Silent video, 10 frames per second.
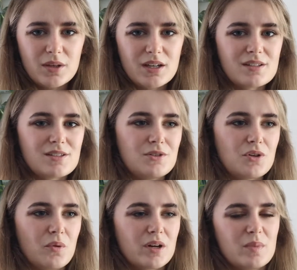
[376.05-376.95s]
because you
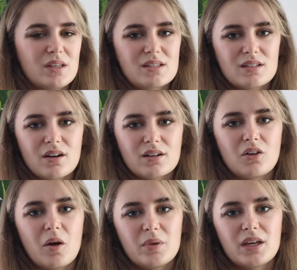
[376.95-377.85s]
don't want to be stuck
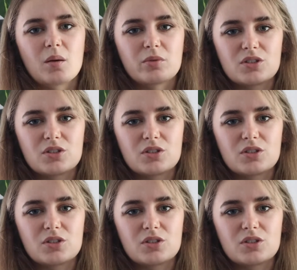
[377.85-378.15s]
not being able